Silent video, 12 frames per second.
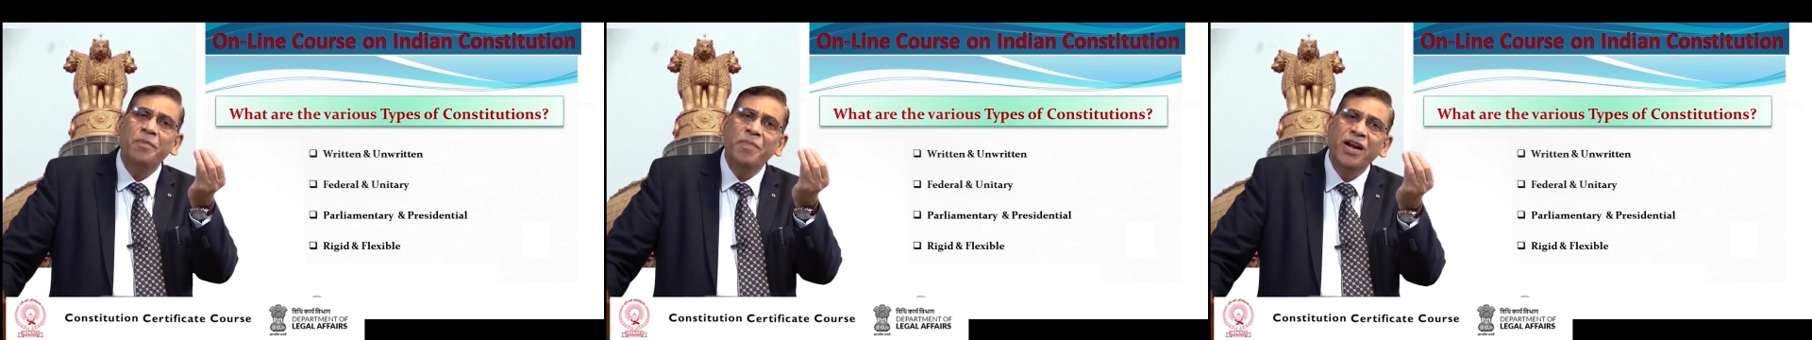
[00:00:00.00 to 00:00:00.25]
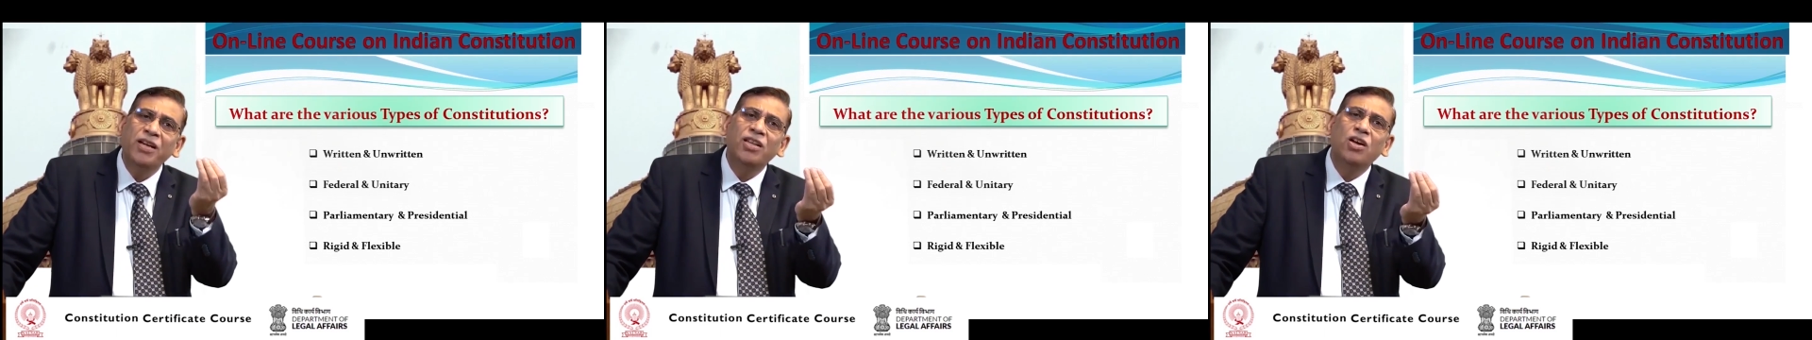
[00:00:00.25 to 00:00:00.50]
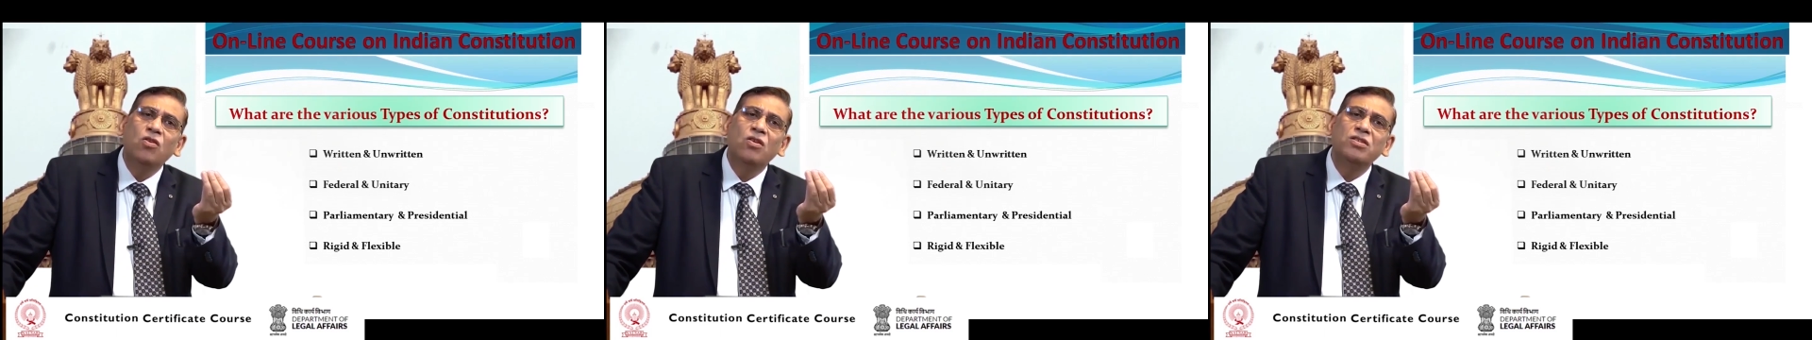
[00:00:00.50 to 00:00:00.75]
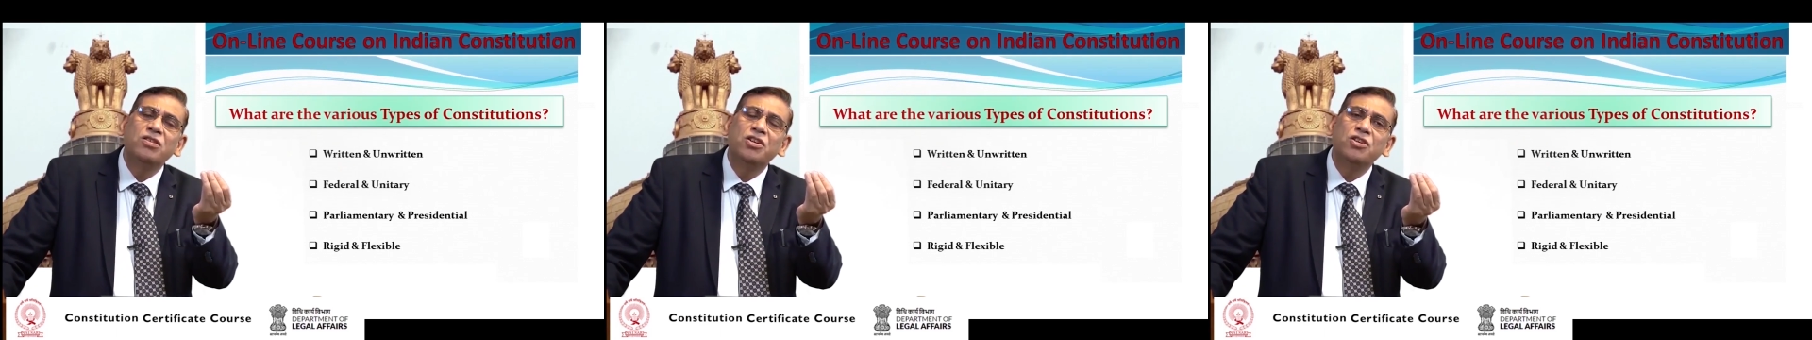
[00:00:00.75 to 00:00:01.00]
amend the
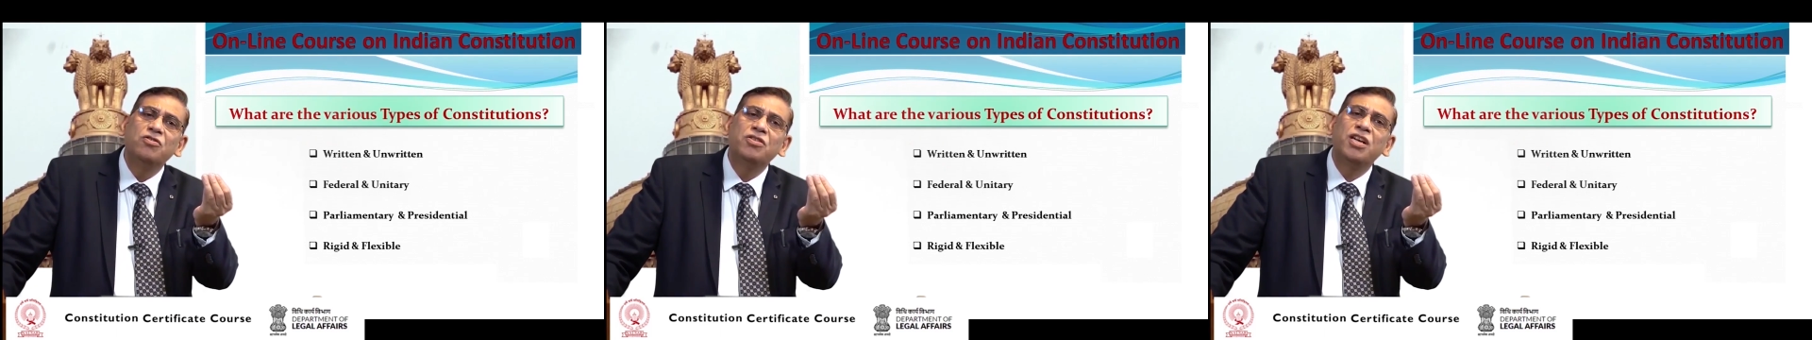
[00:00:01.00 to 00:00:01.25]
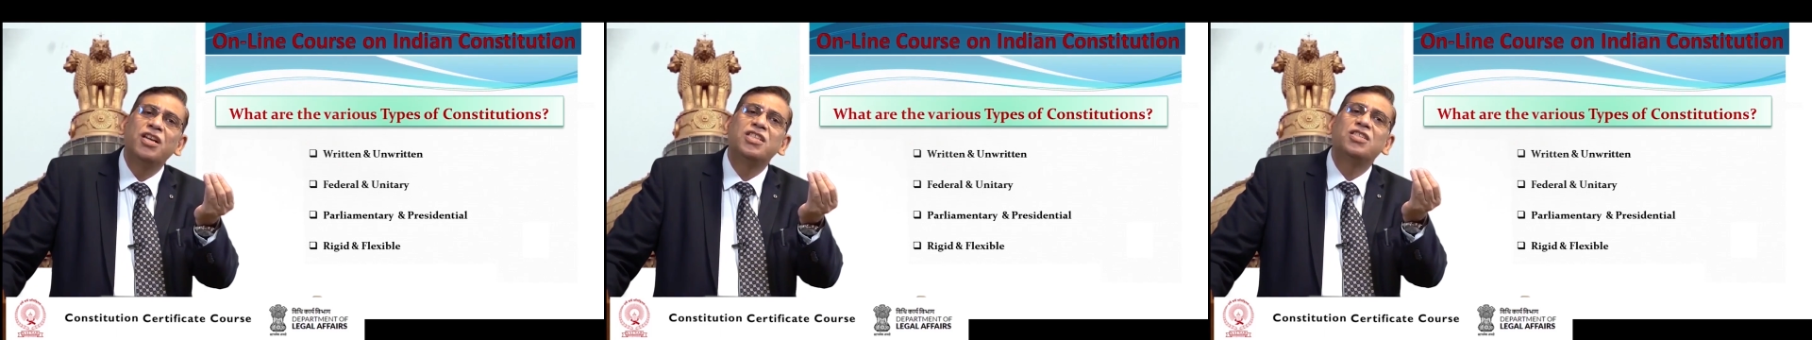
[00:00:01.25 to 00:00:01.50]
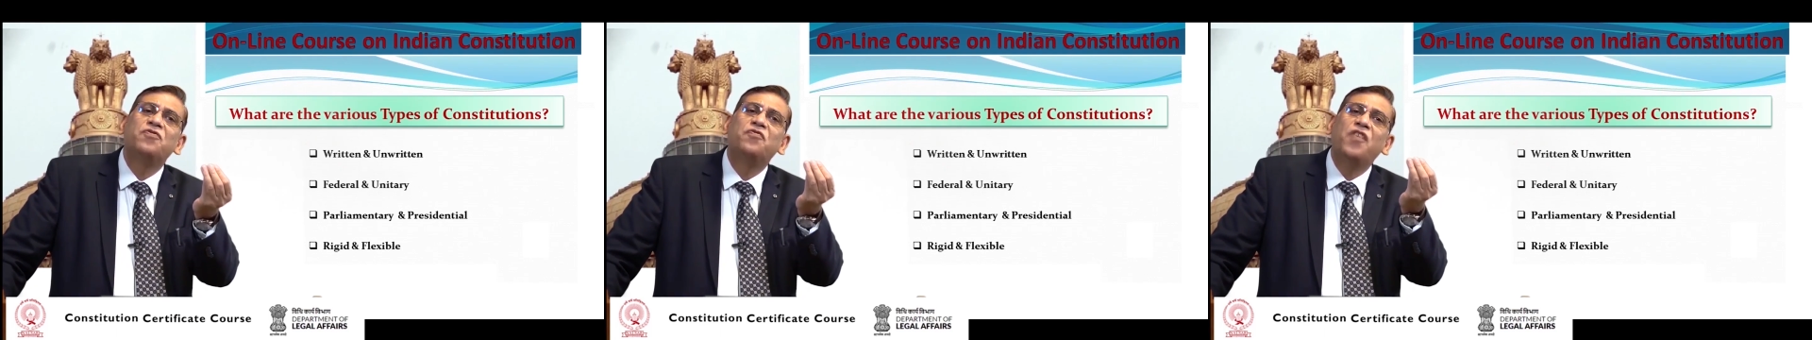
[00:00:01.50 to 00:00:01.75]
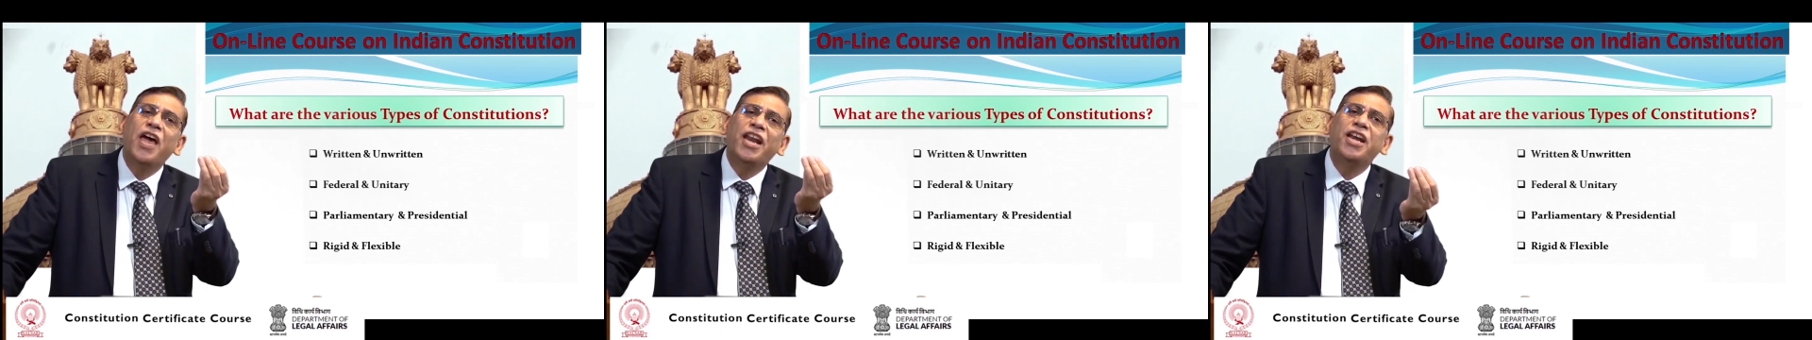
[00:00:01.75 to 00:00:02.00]
constitution is
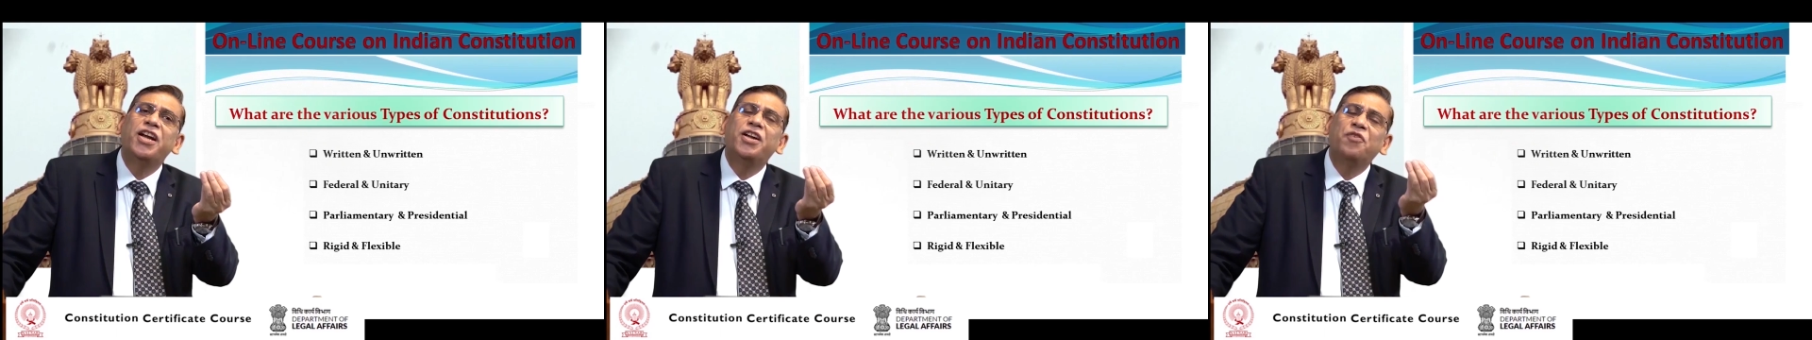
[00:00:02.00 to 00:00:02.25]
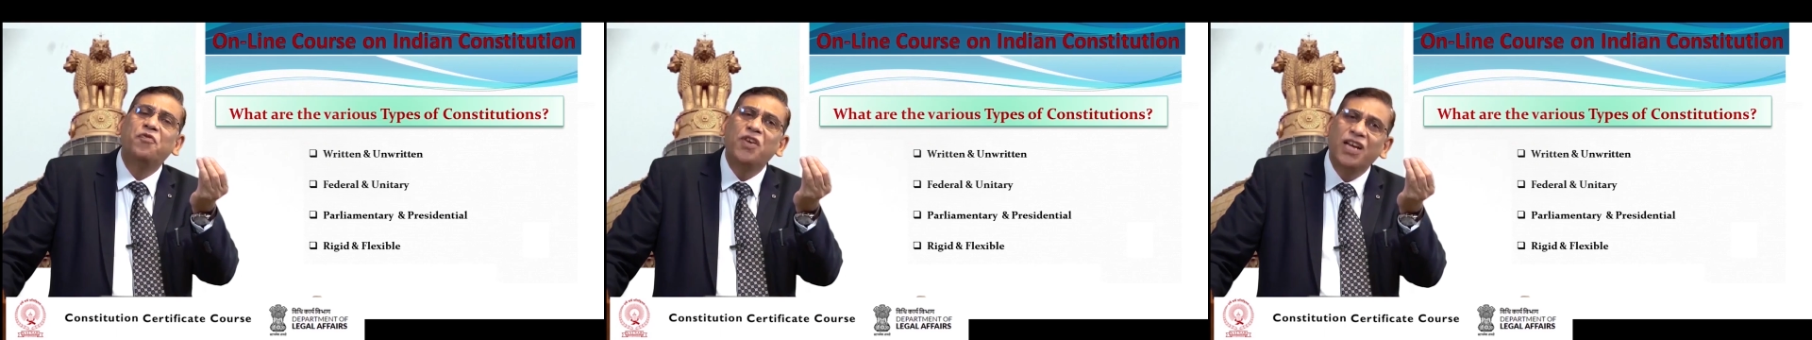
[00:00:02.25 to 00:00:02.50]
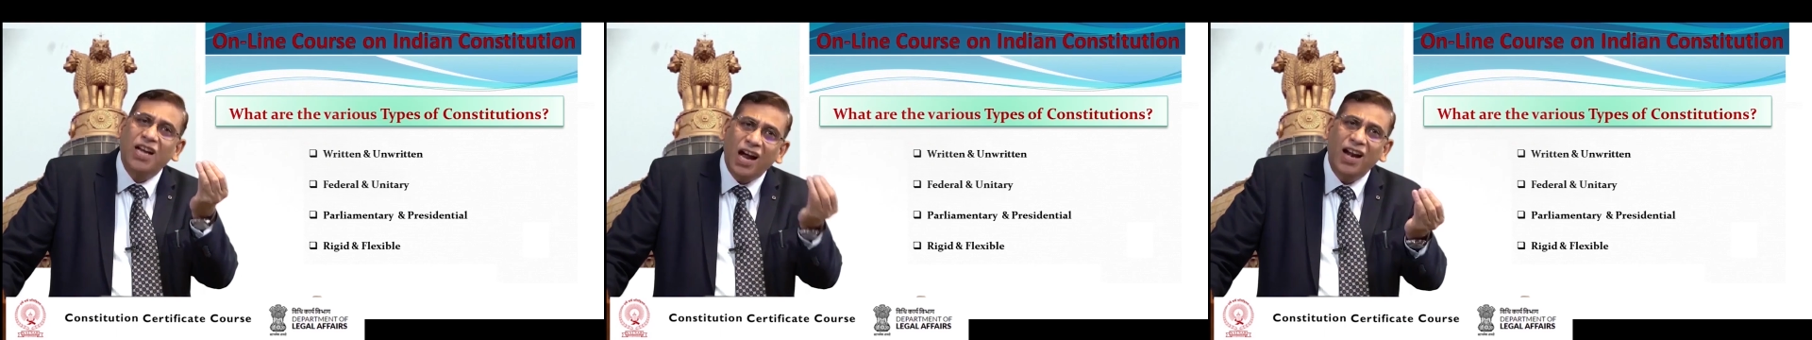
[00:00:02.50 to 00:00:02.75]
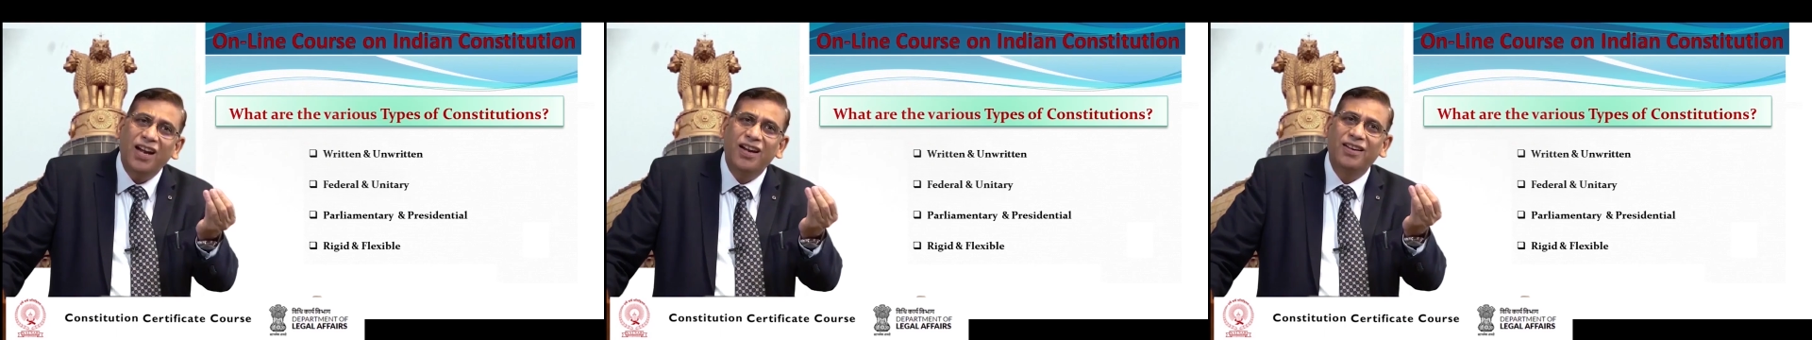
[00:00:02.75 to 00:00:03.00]
very
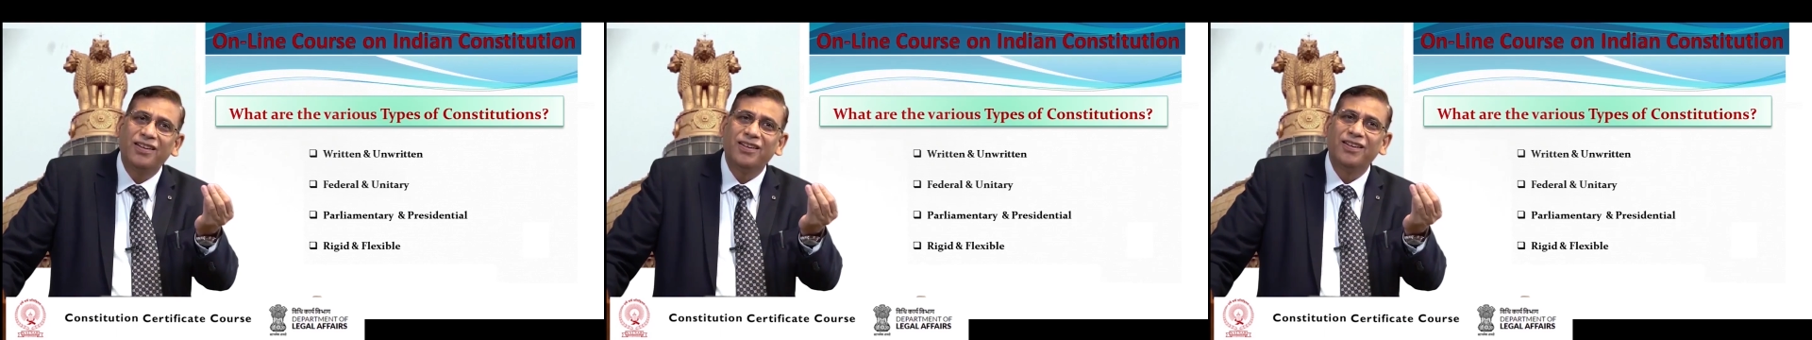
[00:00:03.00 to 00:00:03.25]
difficult,